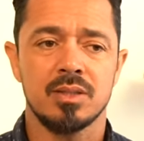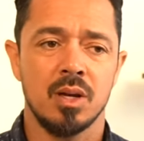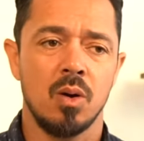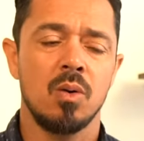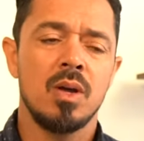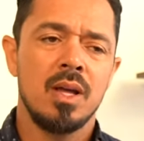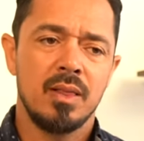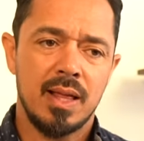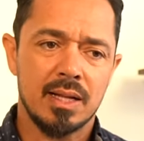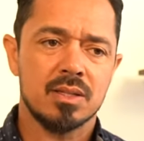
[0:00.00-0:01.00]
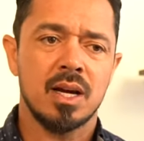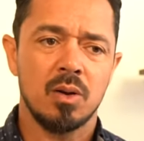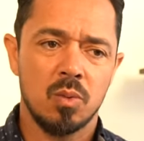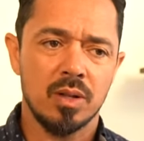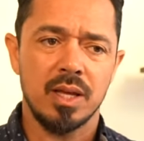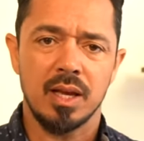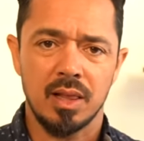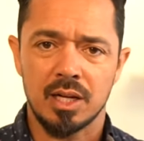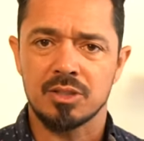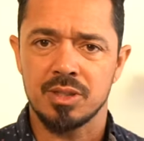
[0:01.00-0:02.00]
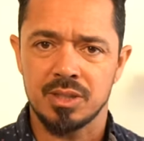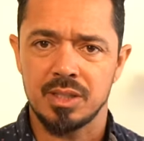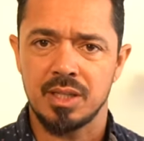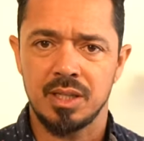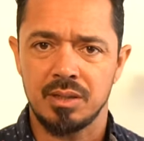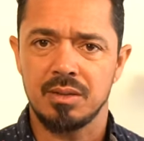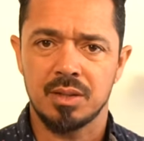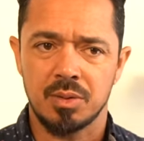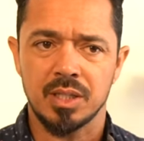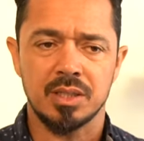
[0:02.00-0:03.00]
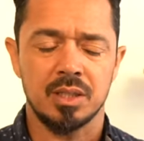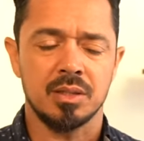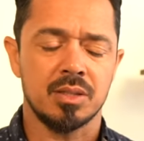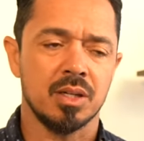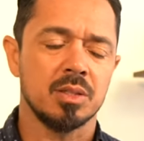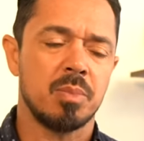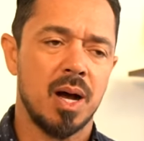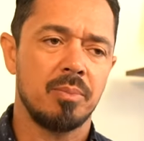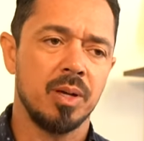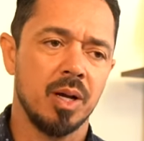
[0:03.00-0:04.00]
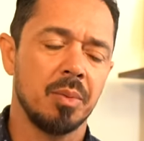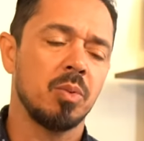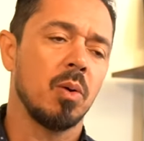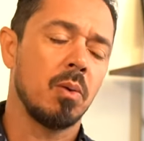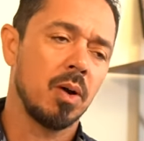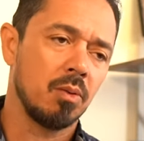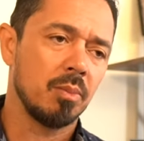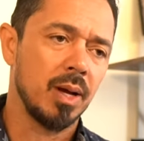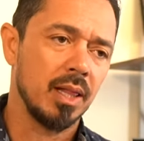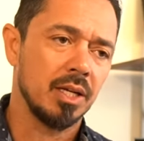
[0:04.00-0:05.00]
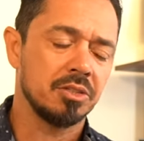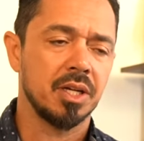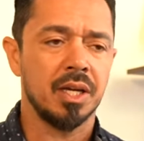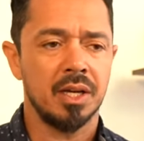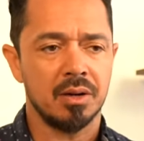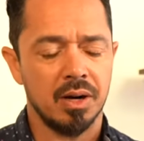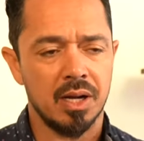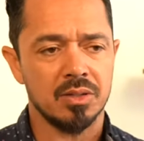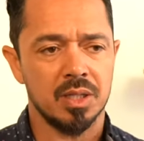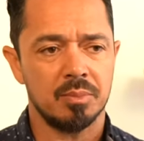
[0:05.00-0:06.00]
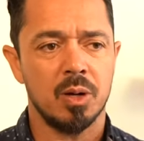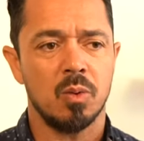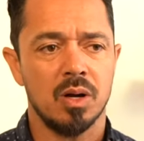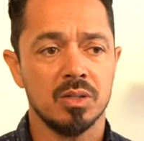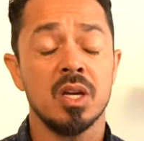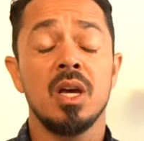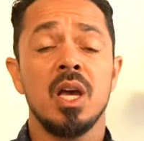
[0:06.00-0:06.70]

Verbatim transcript: So that's kind of where the electricity question starts popping up. Do I want to run my electric in or outside my walls?